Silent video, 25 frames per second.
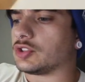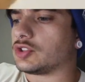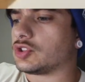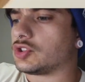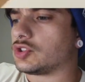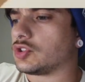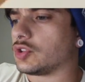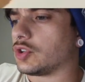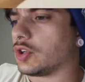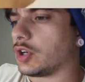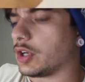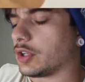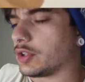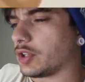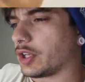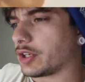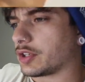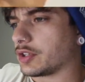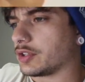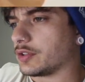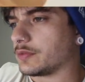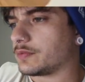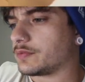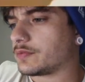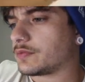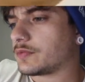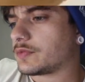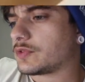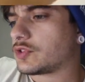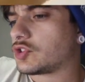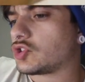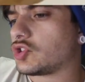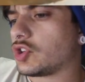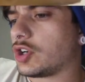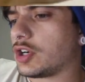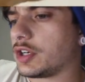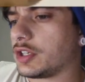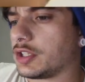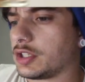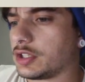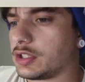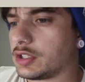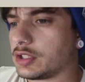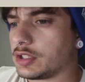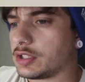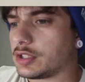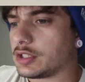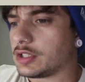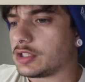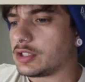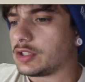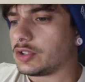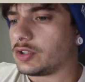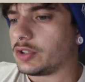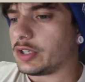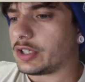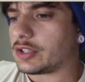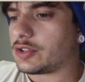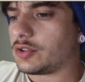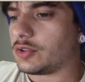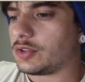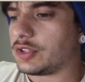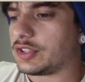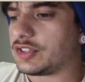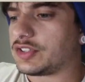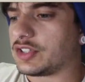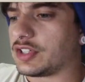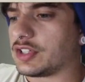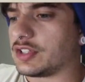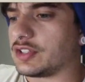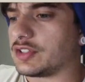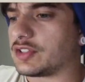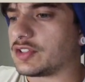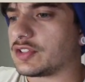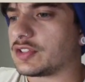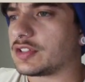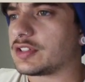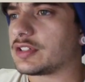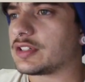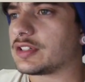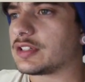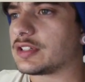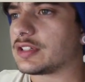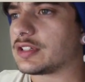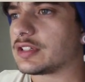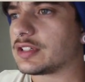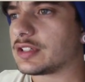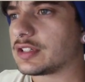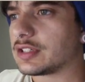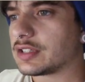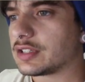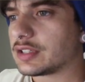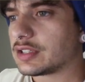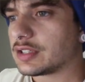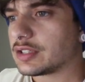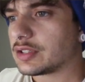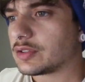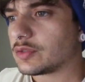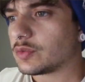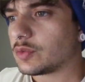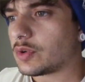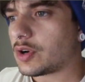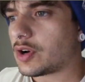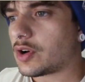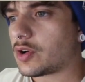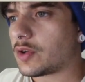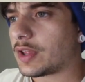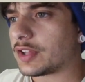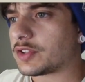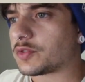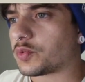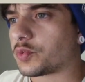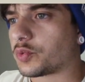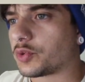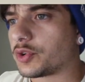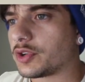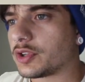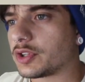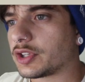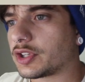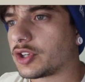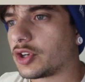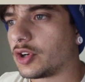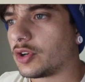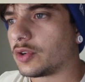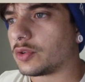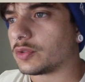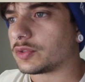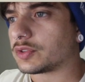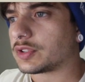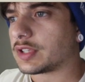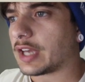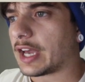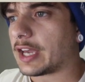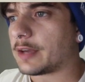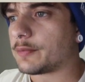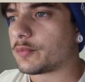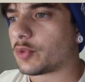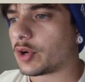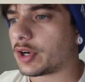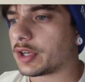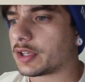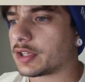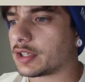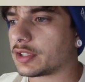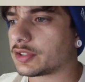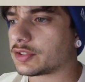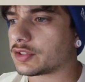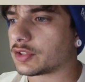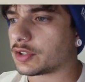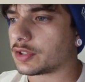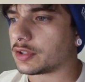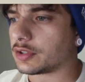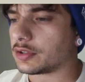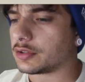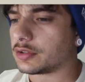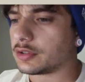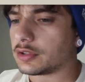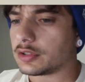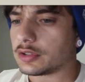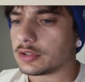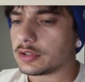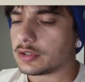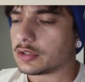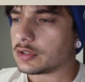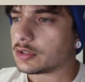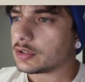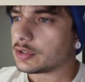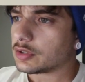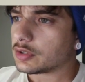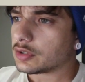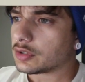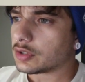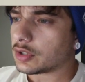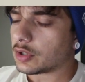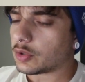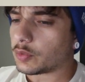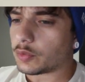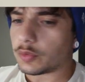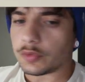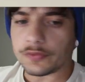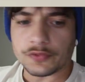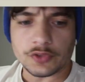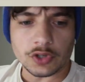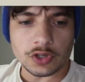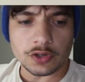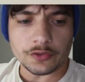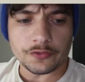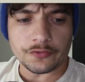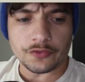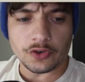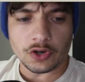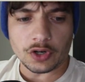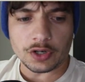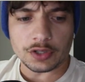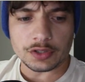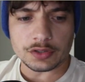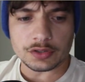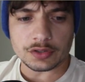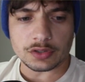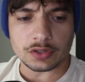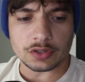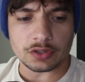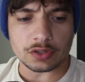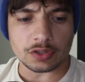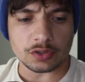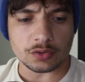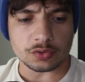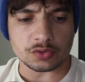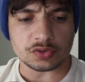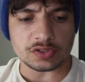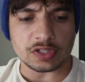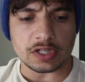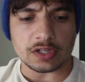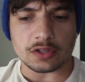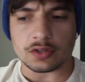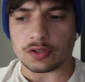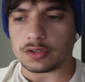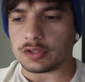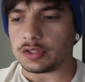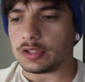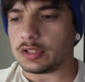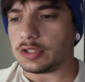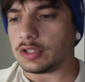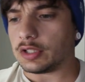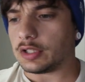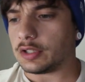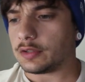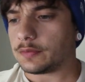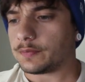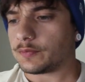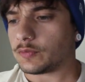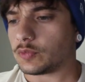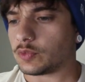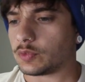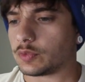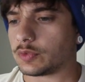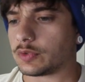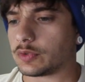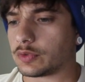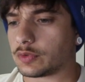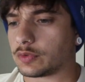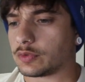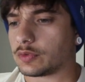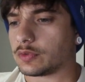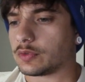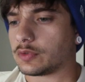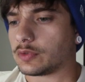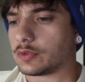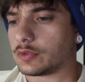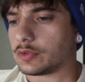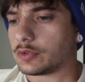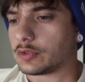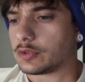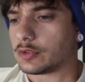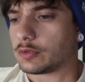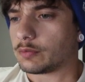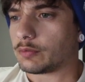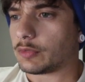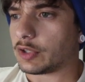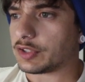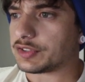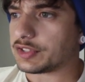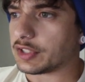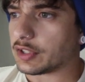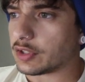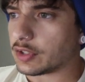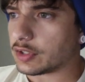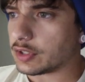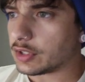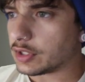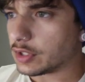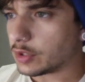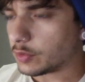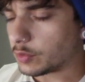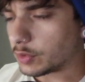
Shaw, like a shiny. Look how cool this is. Whoa, that's really cool. Game Breaker. So we've got to find, it'll say it on here. Ooh, might say it on here.